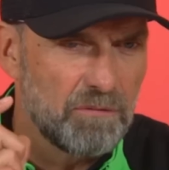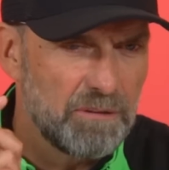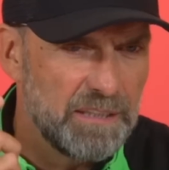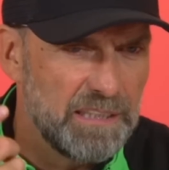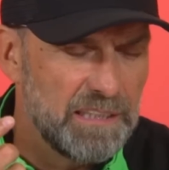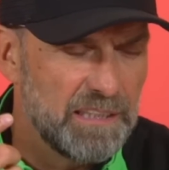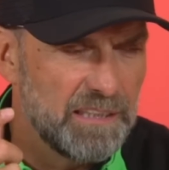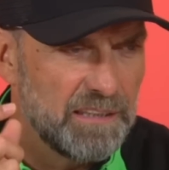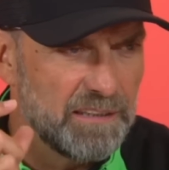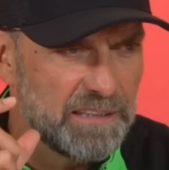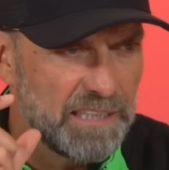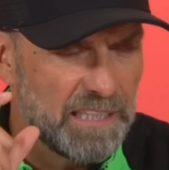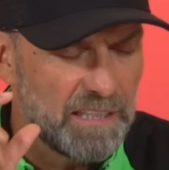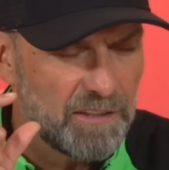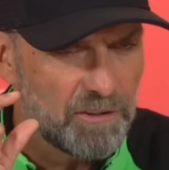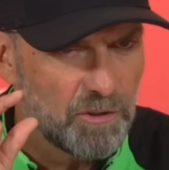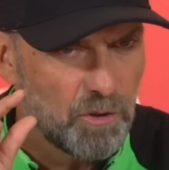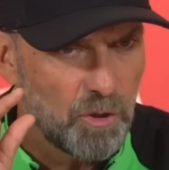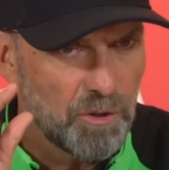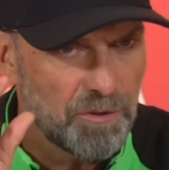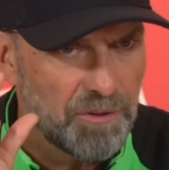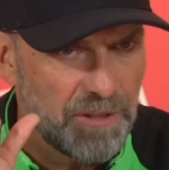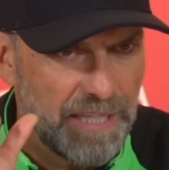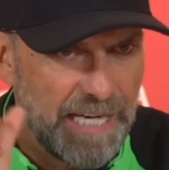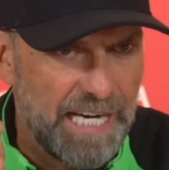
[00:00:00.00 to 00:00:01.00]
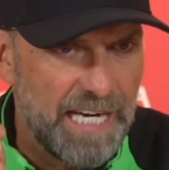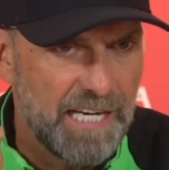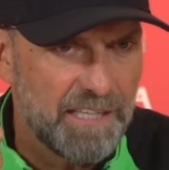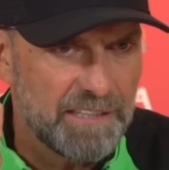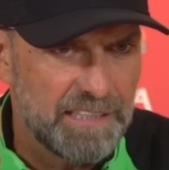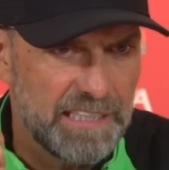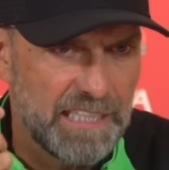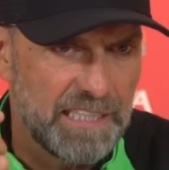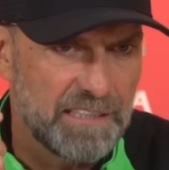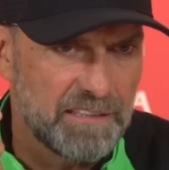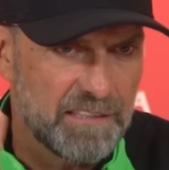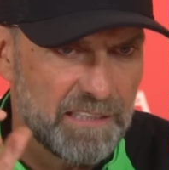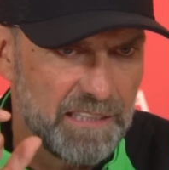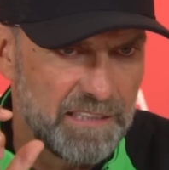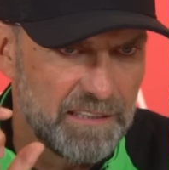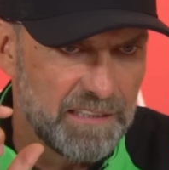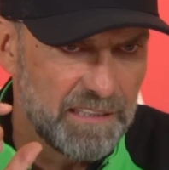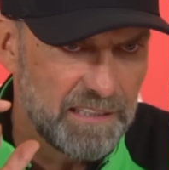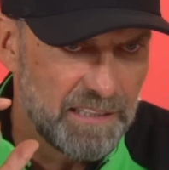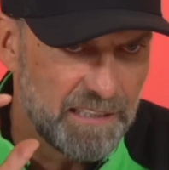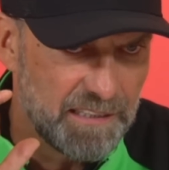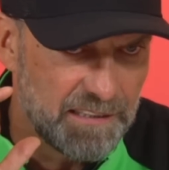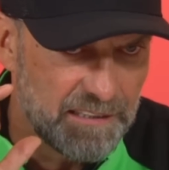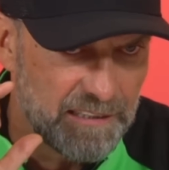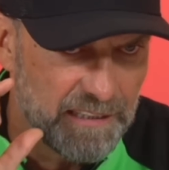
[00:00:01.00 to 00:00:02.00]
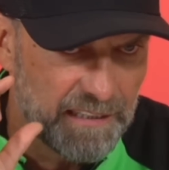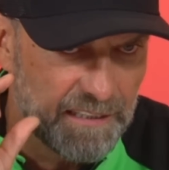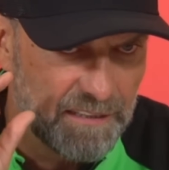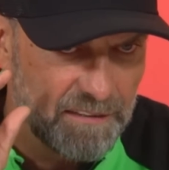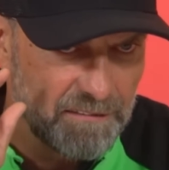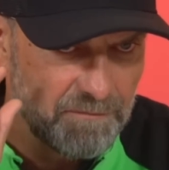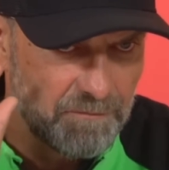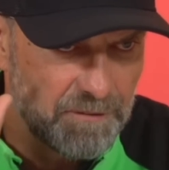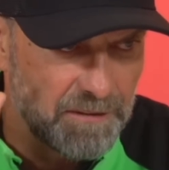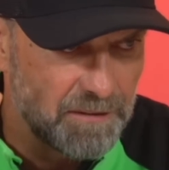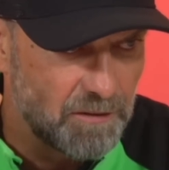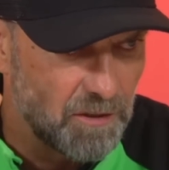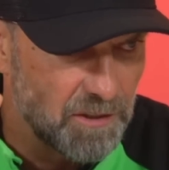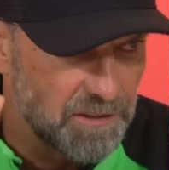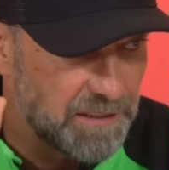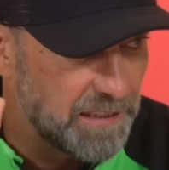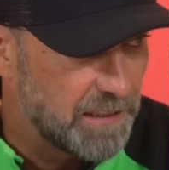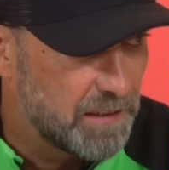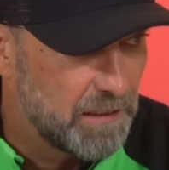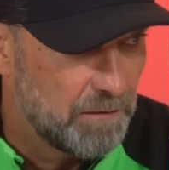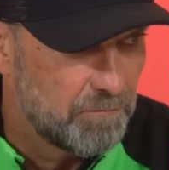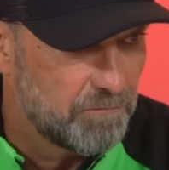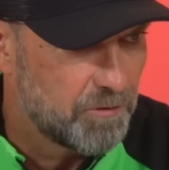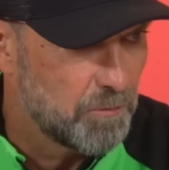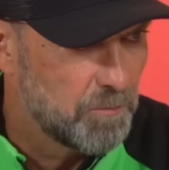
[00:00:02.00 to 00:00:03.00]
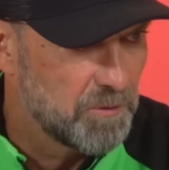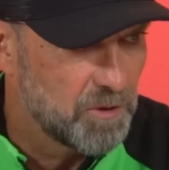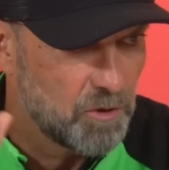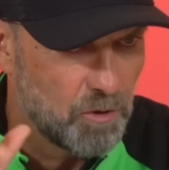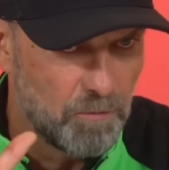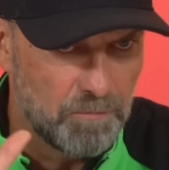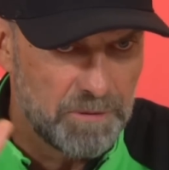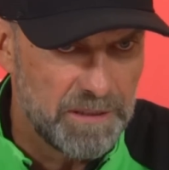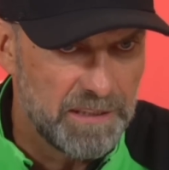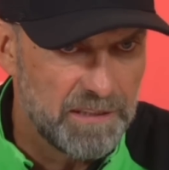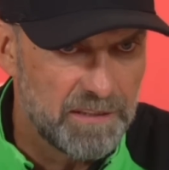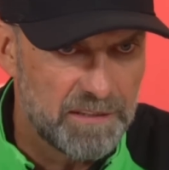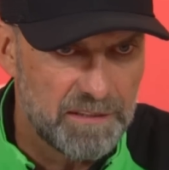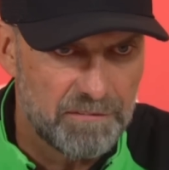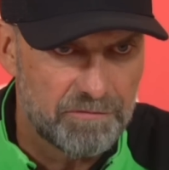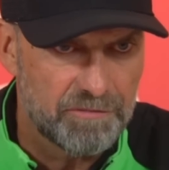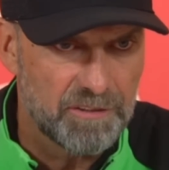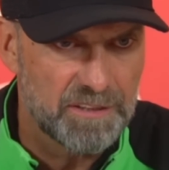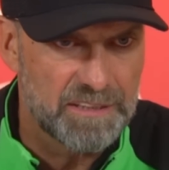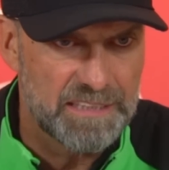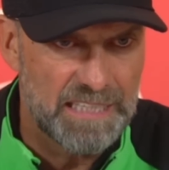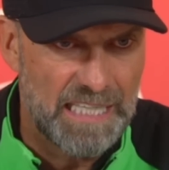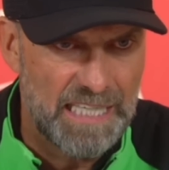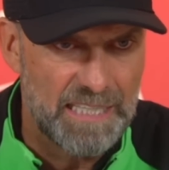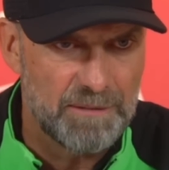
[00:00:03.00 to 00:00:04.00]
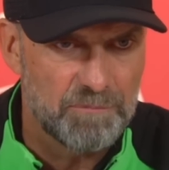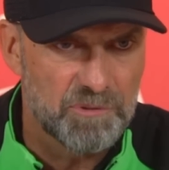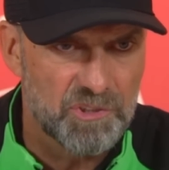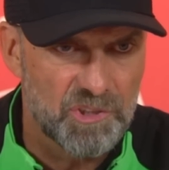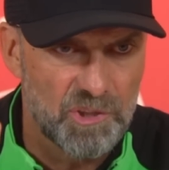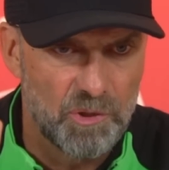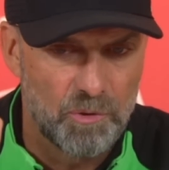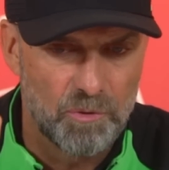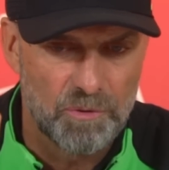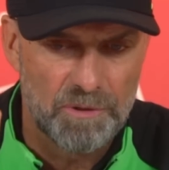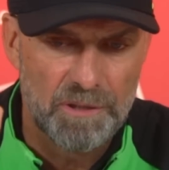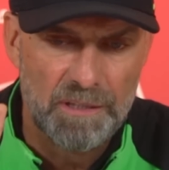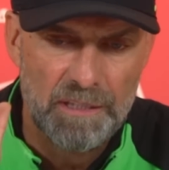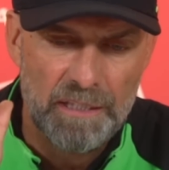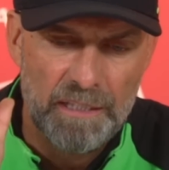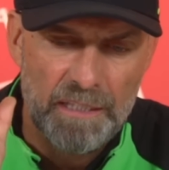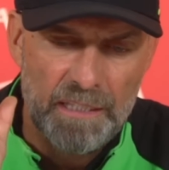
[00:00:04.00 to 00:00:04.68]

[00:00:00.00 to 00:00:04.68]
really they are not there yet in their in their because they come from a completely different time zone,